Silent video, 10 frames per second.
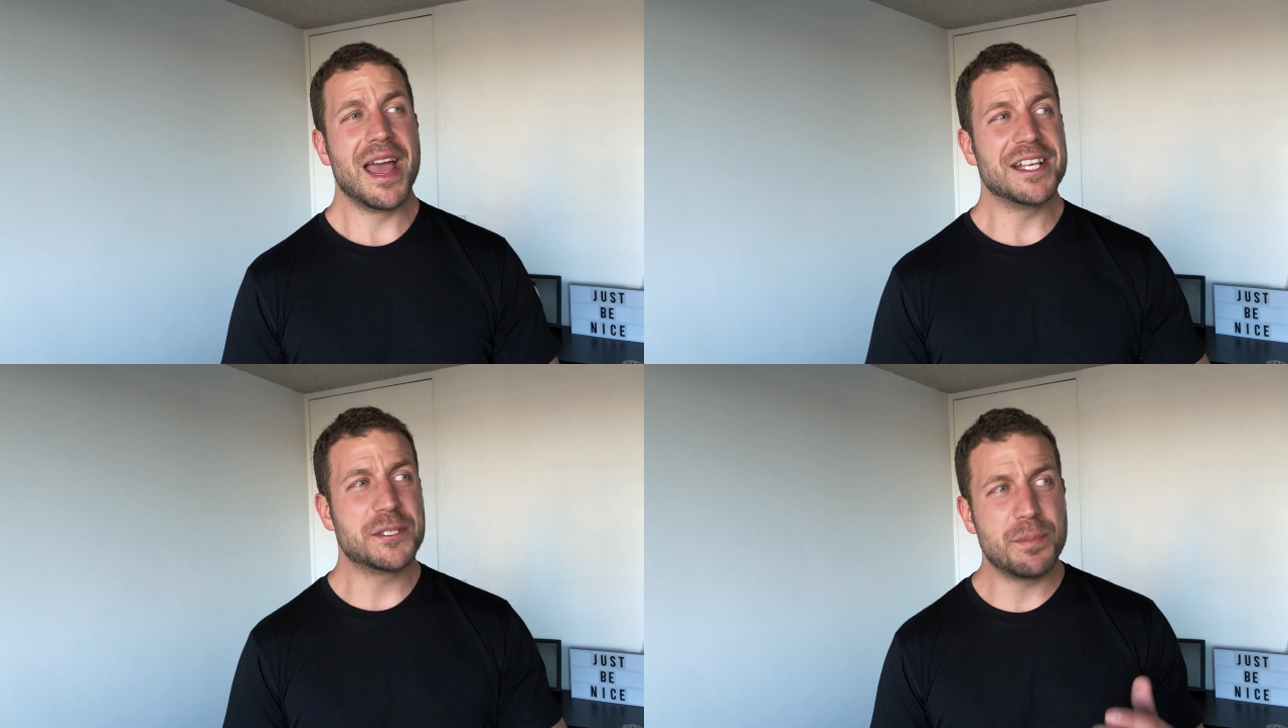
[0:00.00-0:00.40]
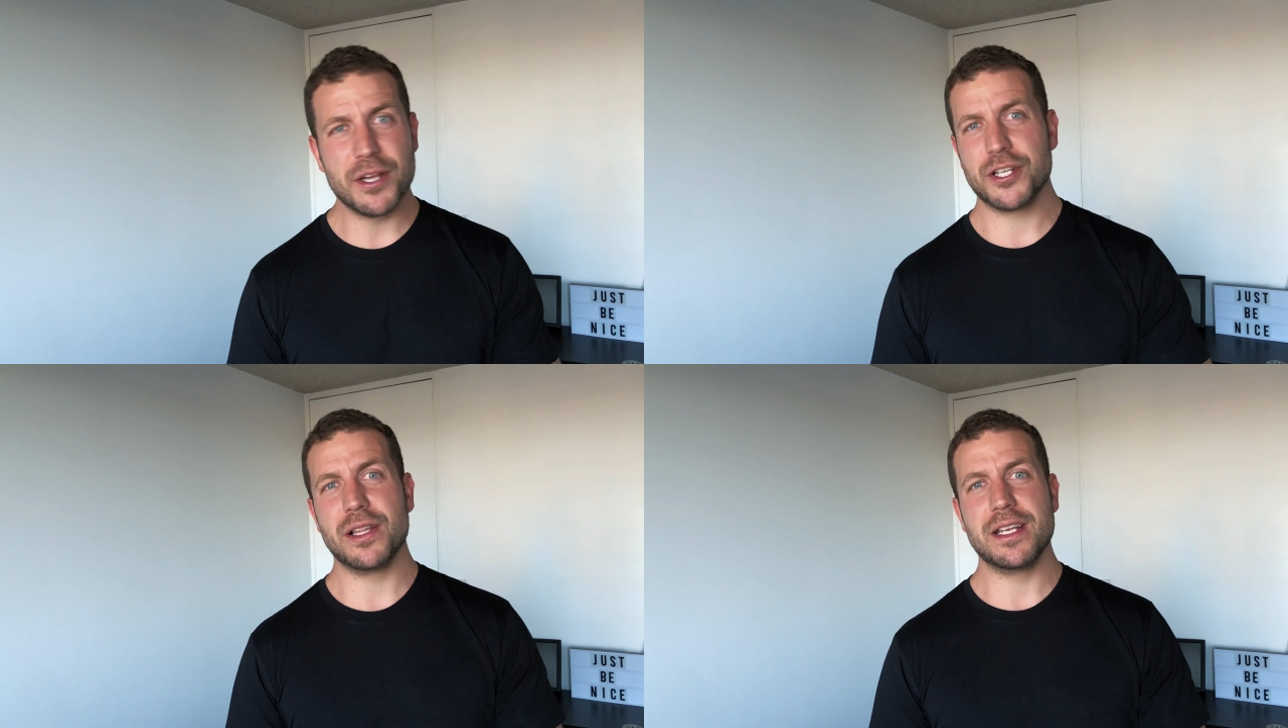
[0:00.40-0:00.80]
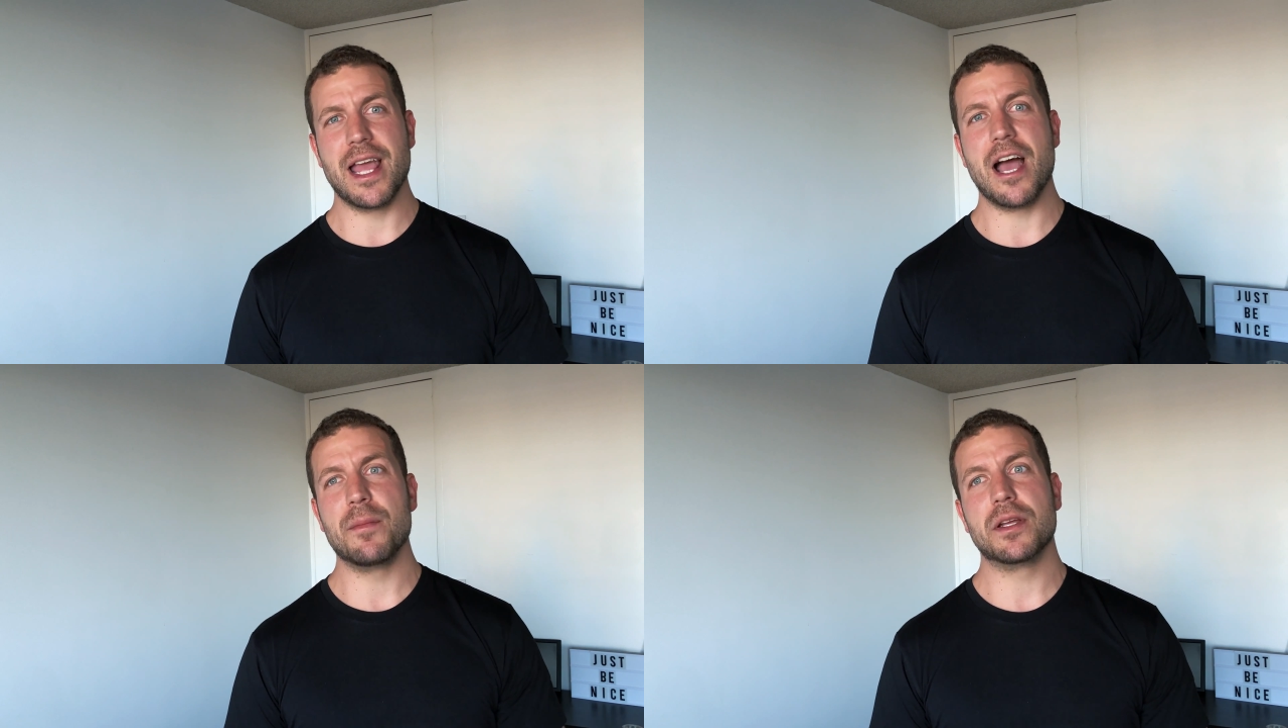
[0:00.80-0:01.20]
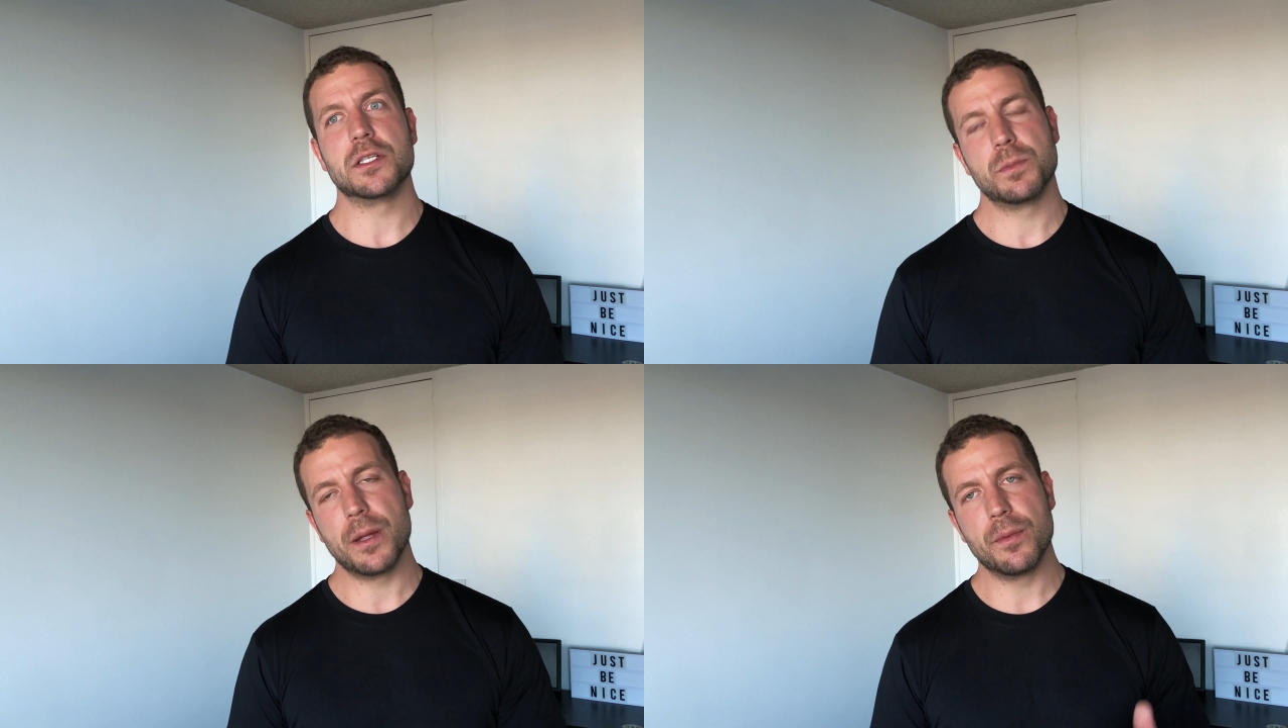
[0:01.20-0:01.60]
especially now
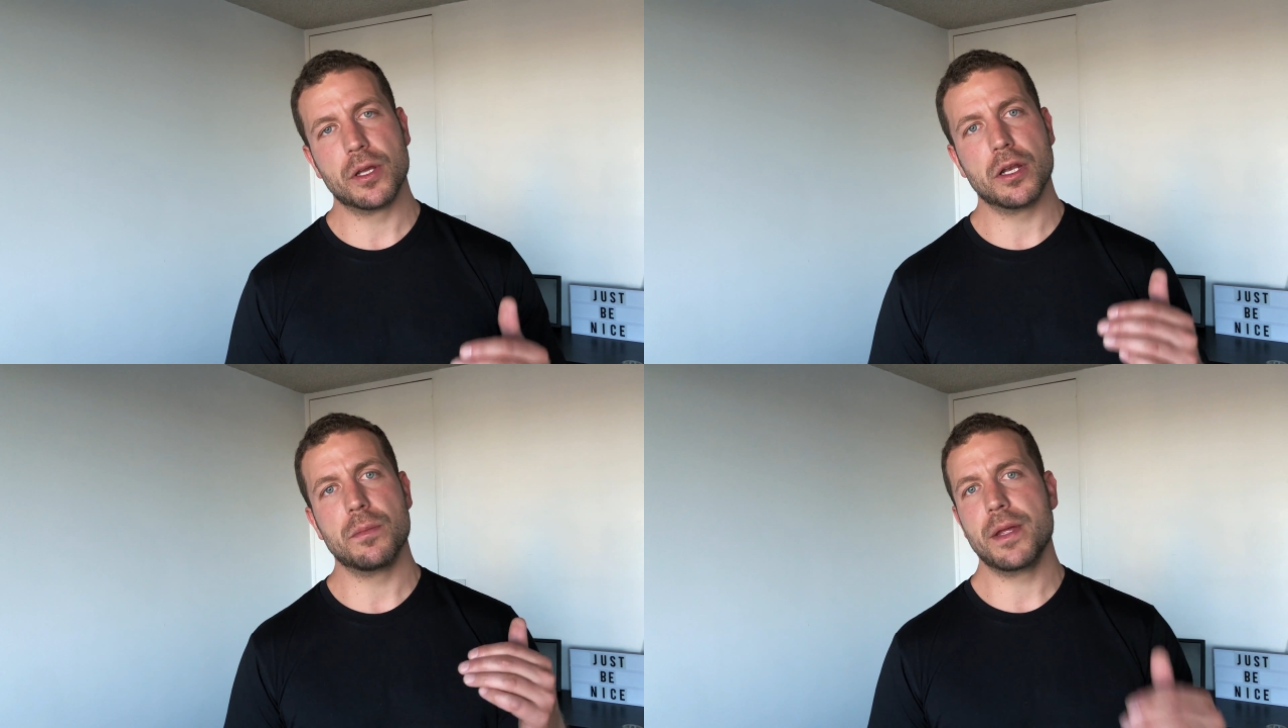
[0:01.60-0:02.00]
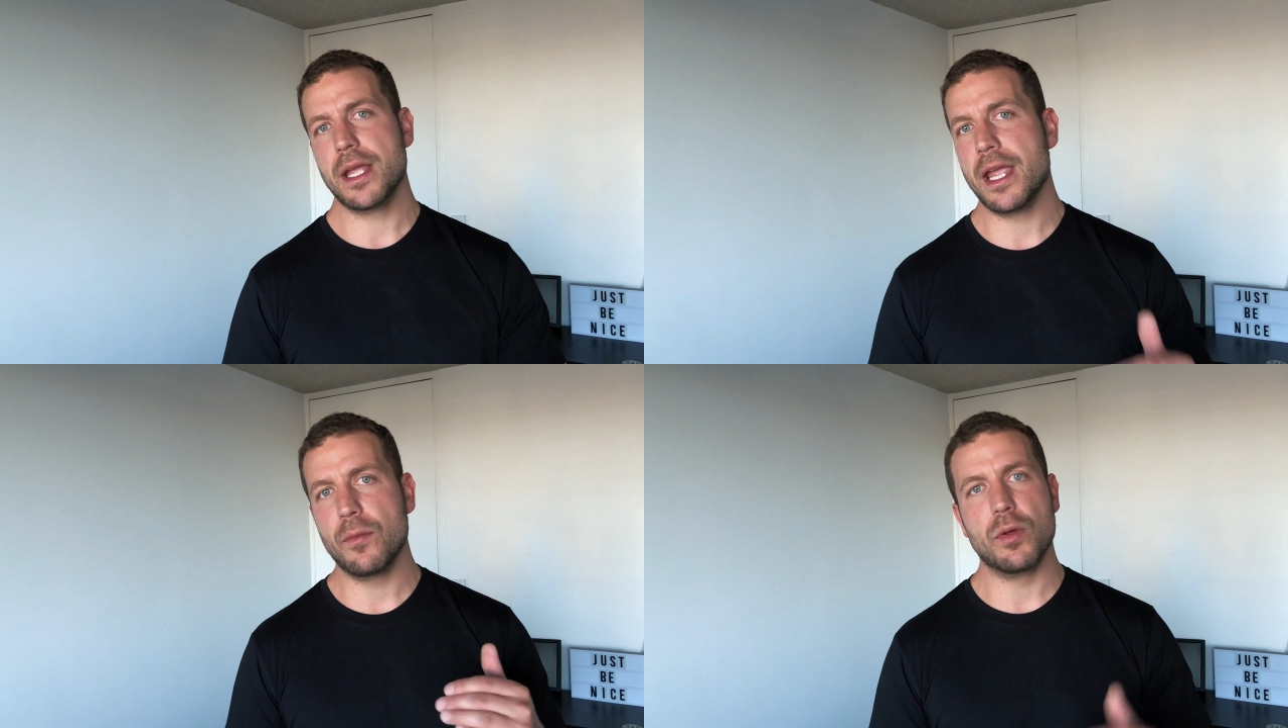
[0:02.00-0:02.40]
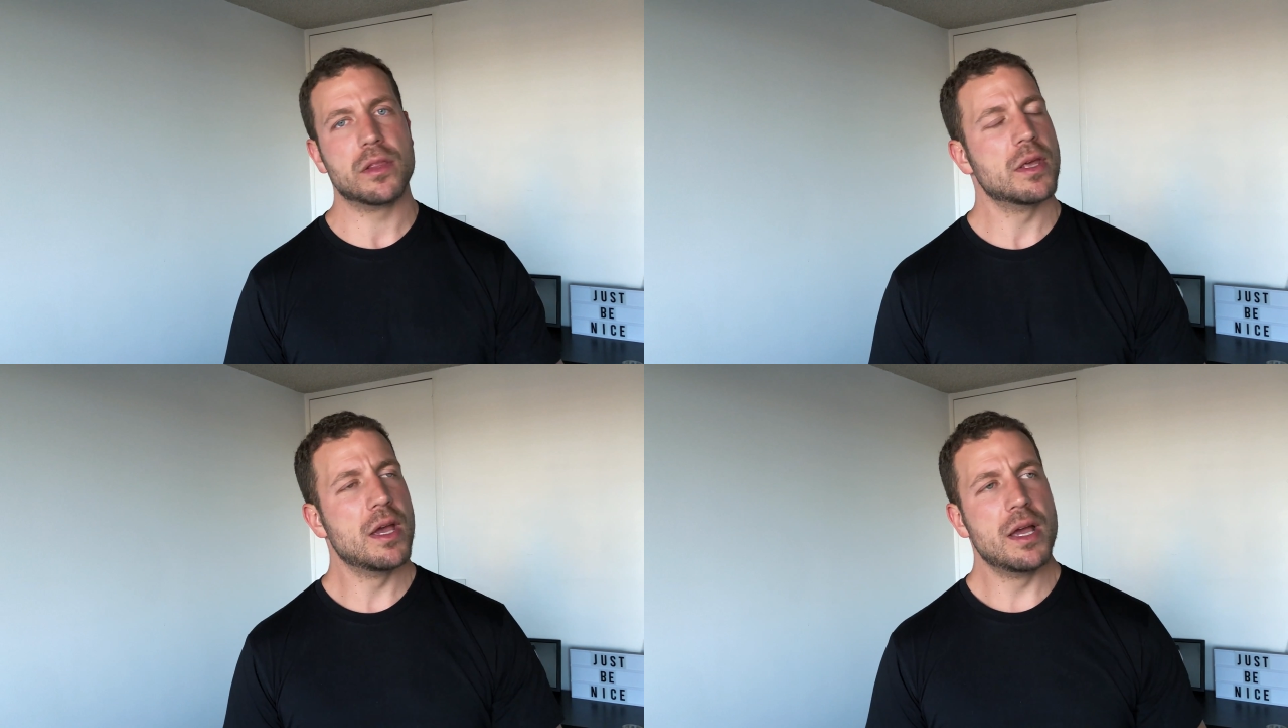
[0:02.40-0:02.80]
because people are going to be hit with